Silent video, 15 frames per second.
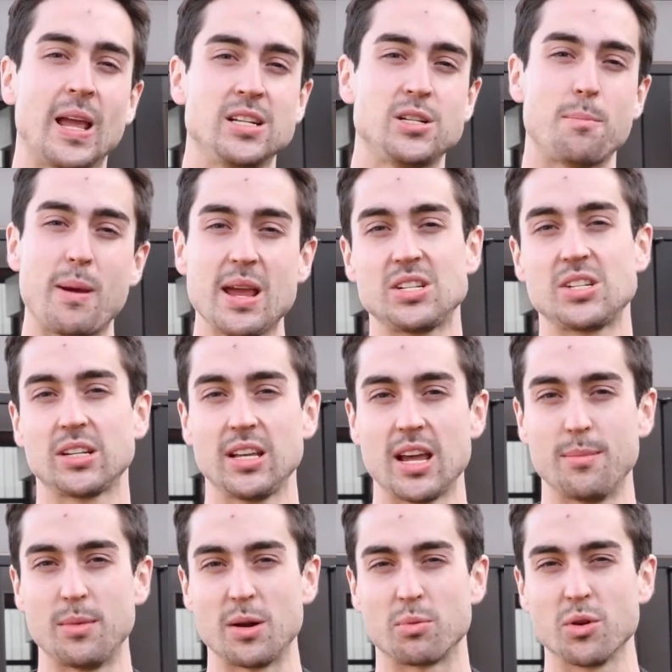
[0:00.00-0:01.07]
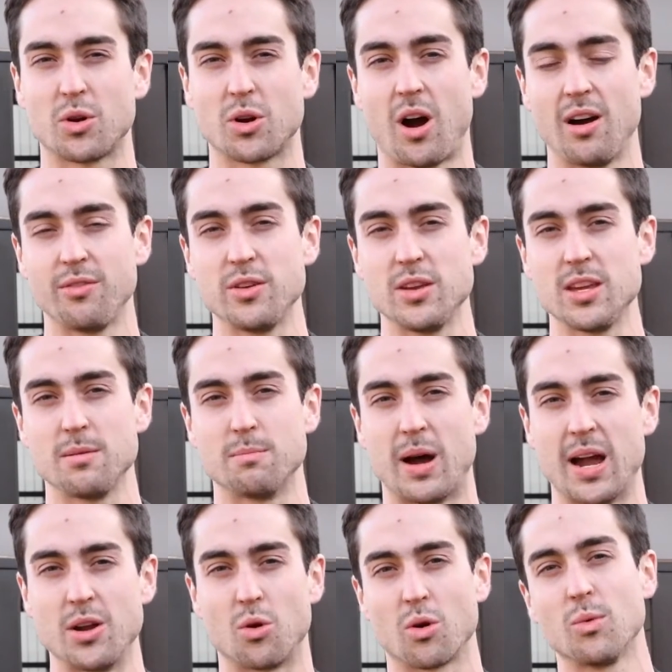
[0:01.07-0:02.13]
So basically, I'm gonna brew coffee
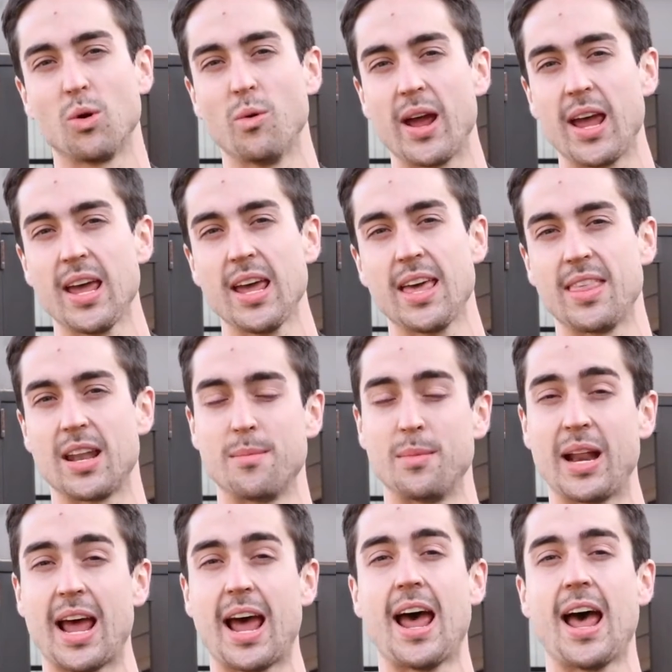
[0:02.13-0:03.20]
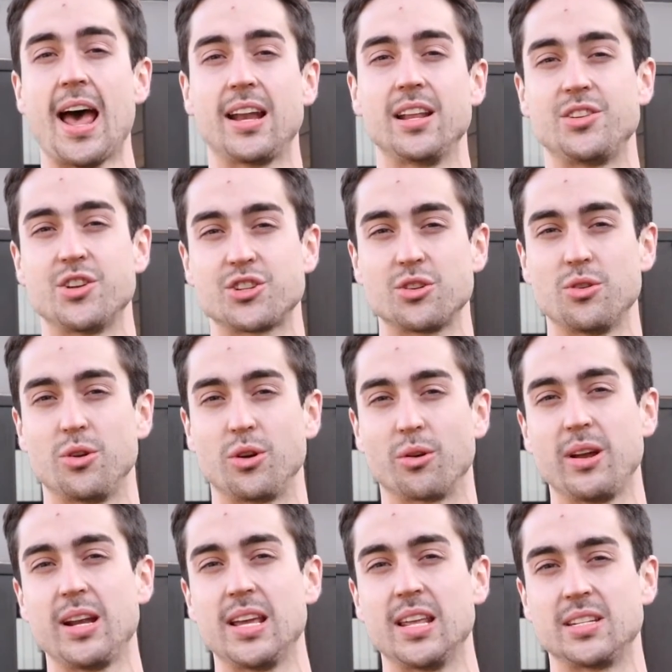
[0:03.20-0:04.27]
my normal way, and then I'm gonna add additional
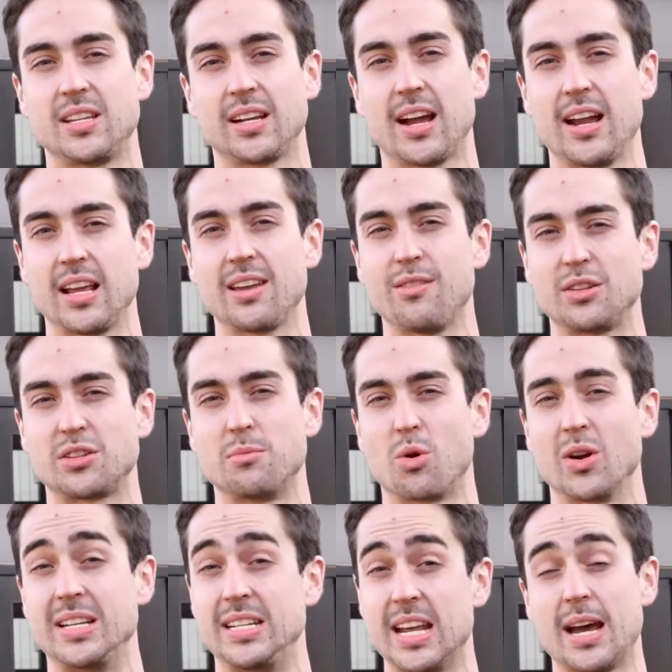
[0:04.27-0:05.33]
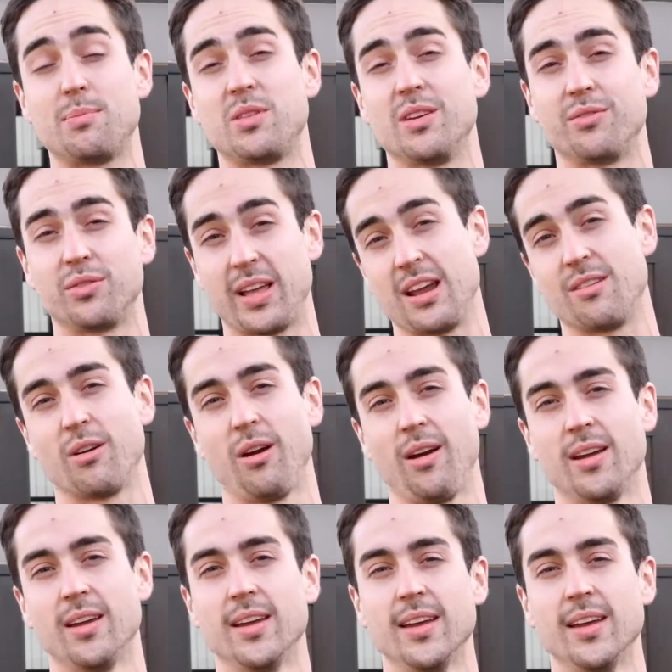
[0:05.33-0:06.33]
ingredients to kind of give it some more depth of flavor.